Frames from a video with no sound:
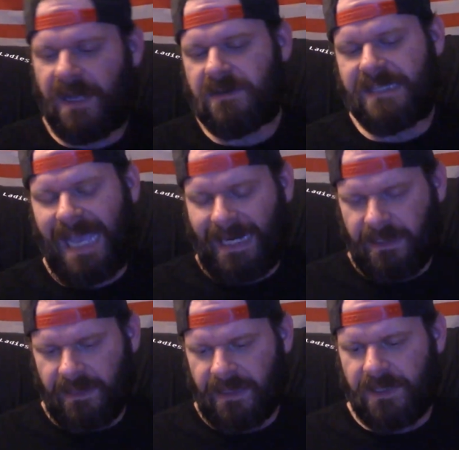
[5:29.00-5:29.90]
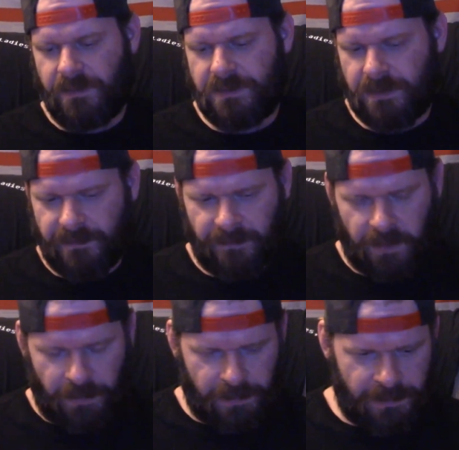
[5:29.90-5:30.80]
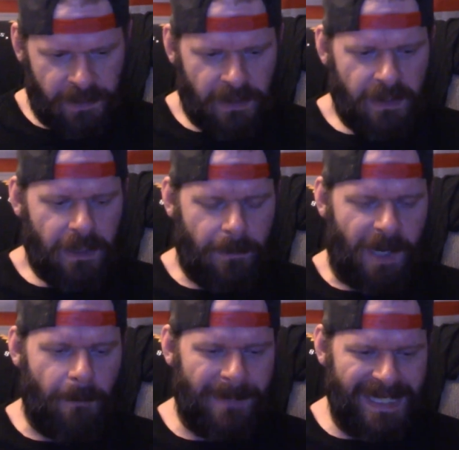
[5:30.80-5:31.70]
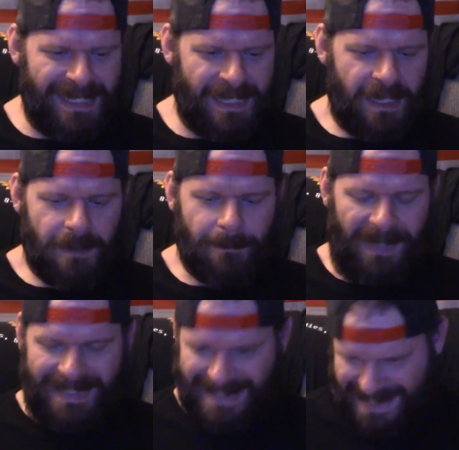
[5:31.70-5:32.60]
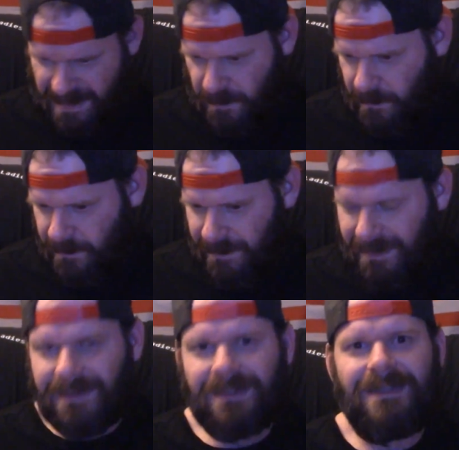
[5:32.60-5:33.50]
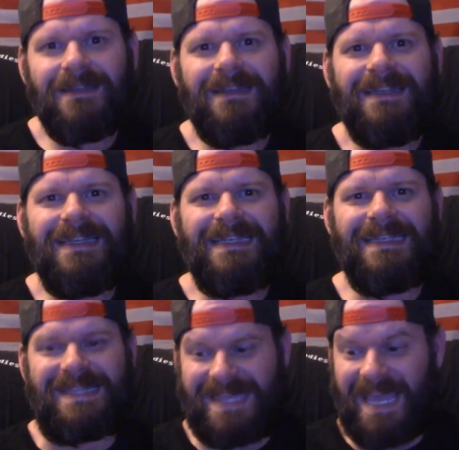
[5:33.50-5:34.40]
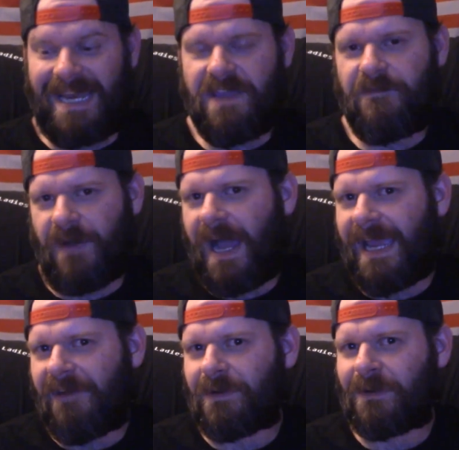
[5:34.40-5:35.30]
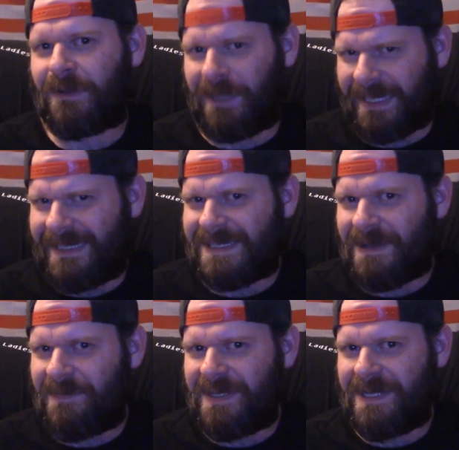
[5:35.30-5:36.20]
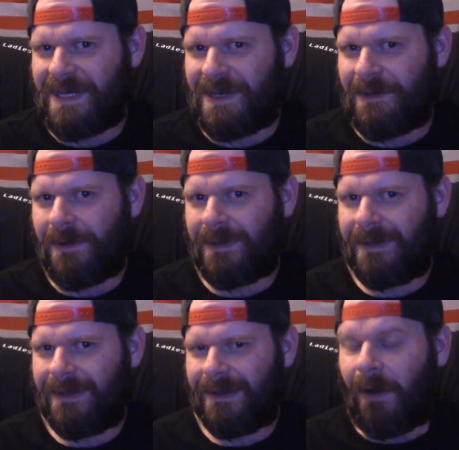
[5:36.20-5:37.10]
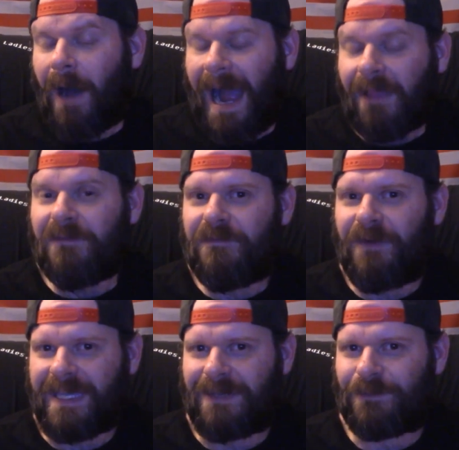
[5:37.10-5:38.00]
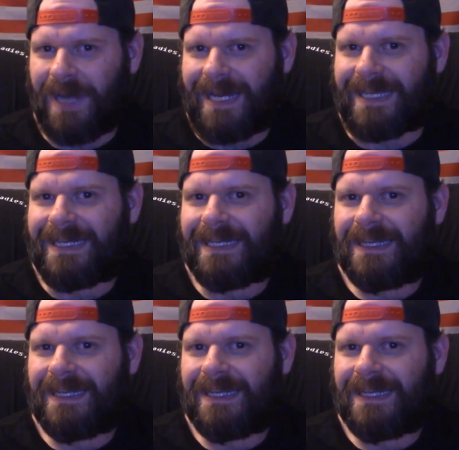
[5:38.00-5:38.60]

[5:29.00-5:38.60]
there's anything you should have learned about me by now, is that if I ever link something to you, I'll, oh, I'll have fucking read it.